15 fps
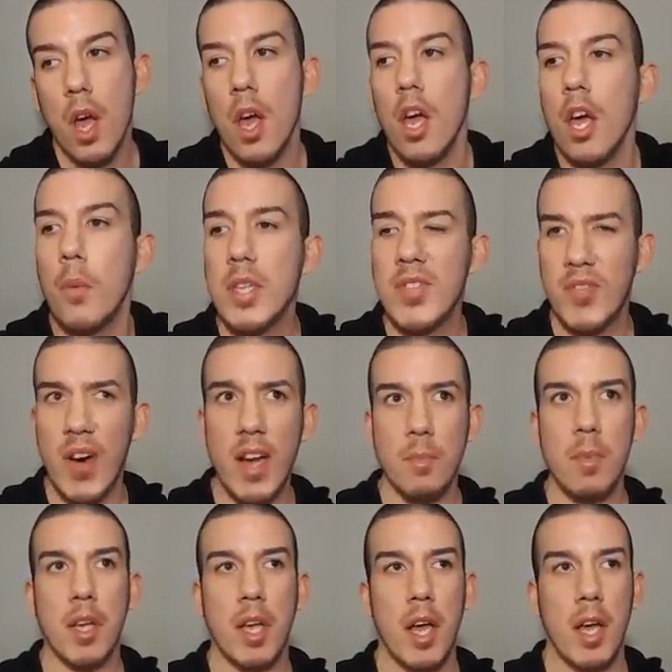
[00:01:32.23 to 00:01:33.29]
it was fun
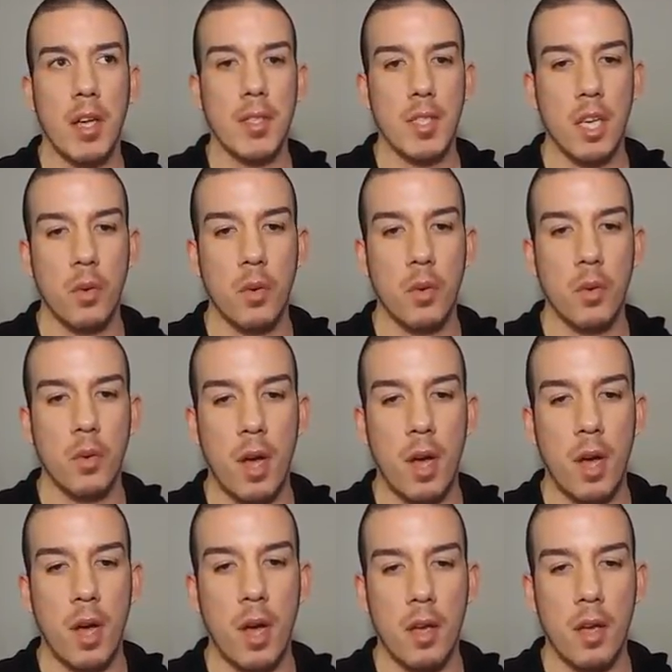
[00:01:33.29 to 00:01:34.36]
because it was
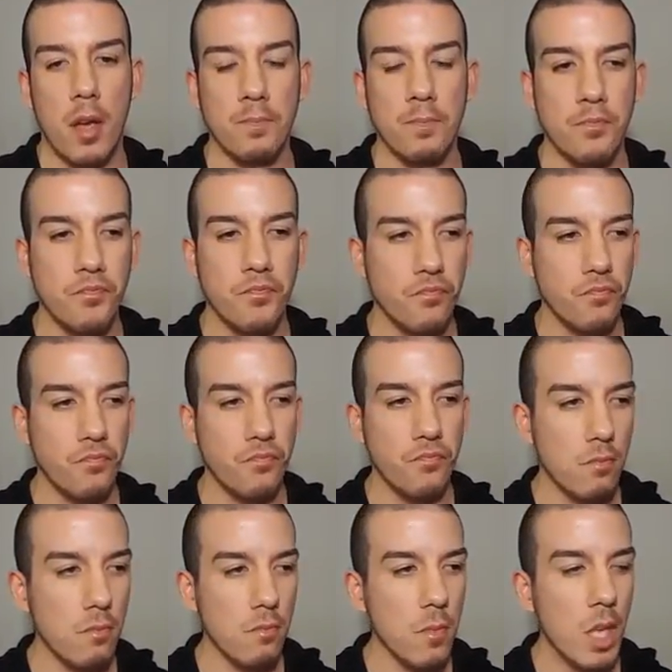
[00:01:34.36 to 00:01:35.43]
my,
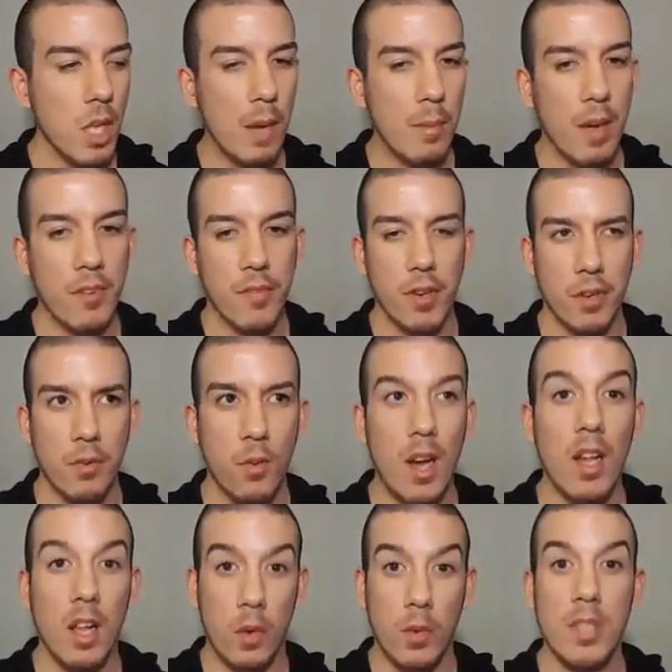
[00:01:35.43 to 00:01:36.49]
not my first,
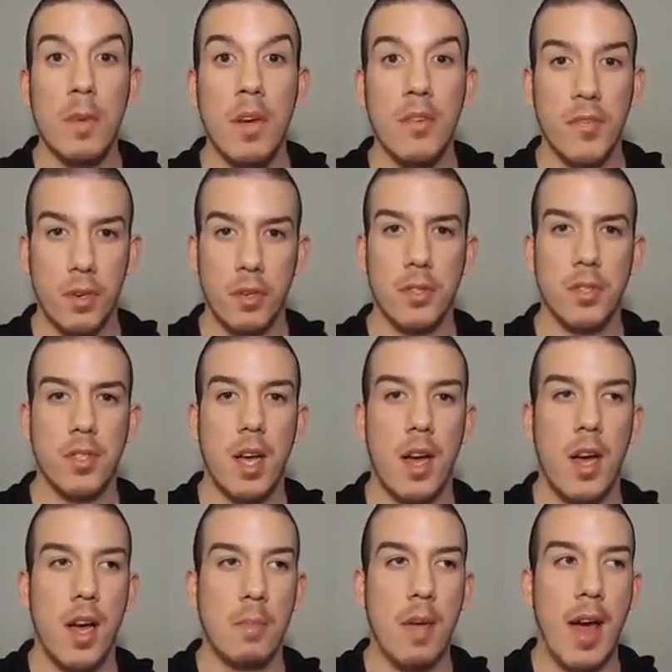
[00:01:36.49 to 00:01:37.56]
well, it was my first
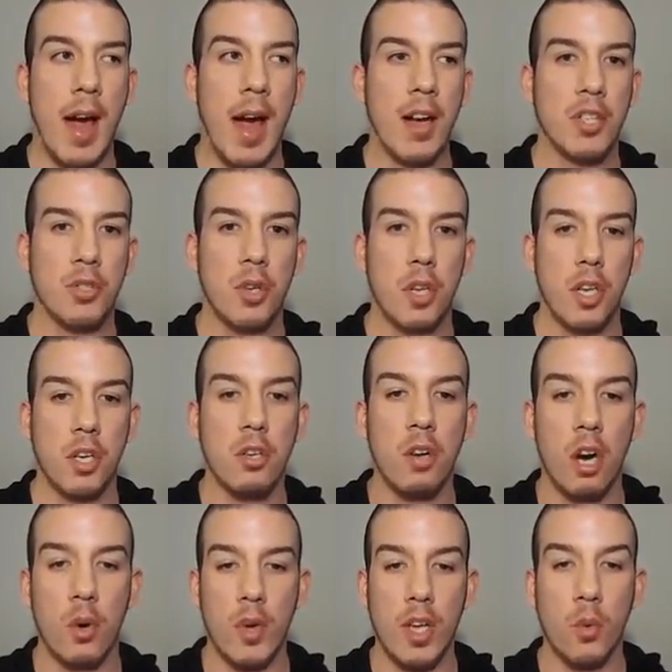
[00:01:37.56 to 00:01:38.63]
time actually
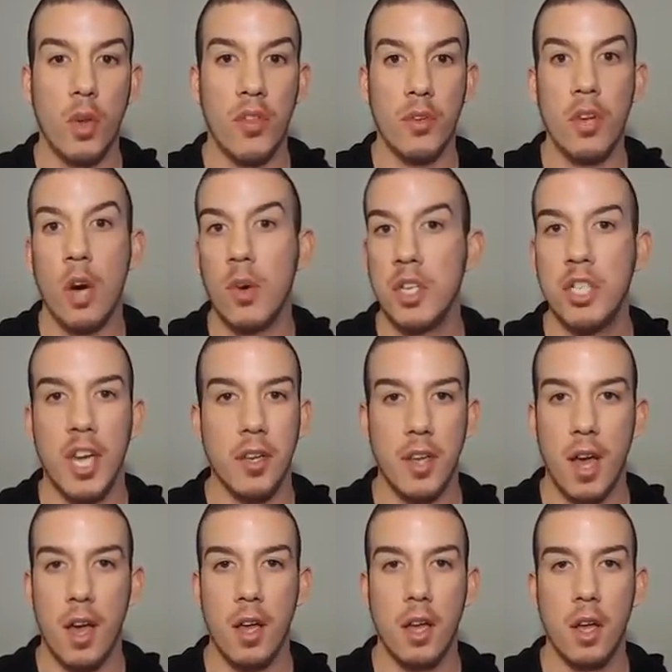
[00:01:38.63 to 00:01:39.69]
going with no
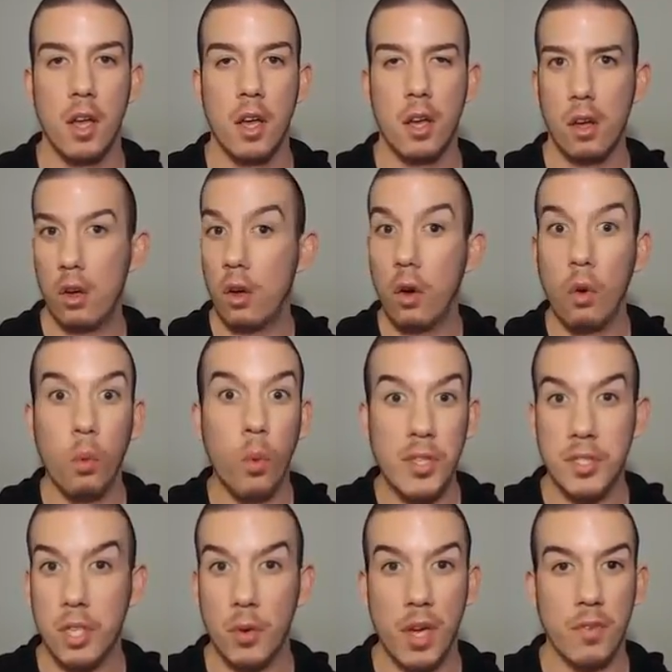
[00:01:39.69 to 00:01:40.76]
agenda
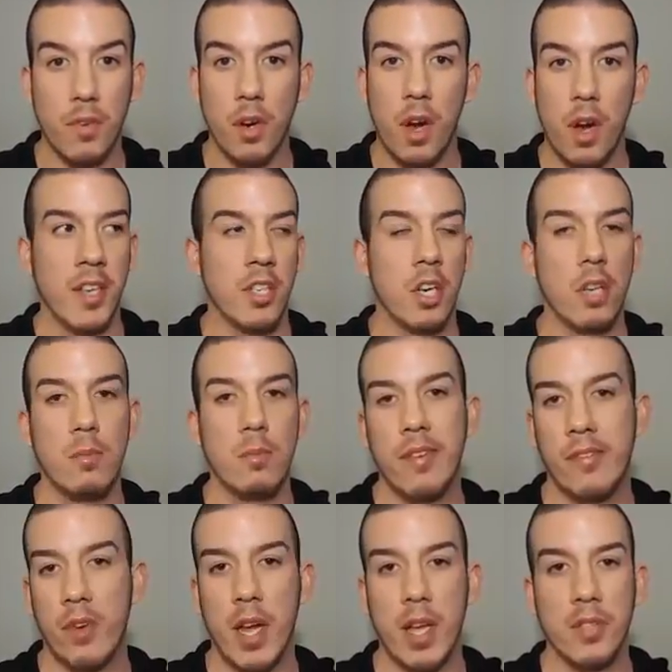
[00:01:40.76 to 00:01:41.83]
whatsoever. I told my
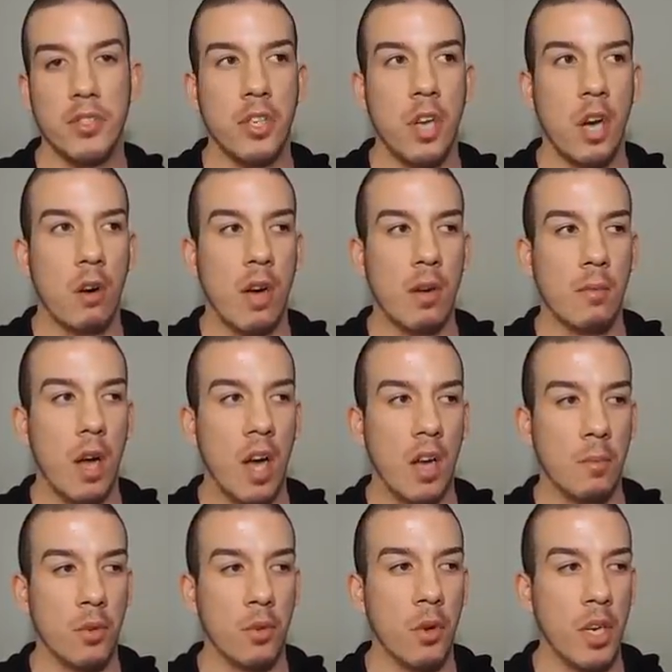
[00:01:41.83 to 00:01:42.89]
friends, you know, I'm,
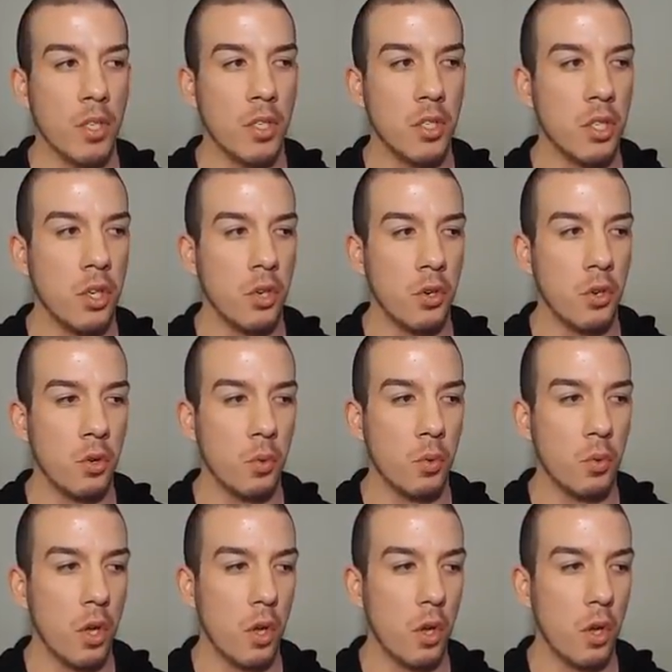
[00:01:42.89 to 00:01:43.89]
I'm going to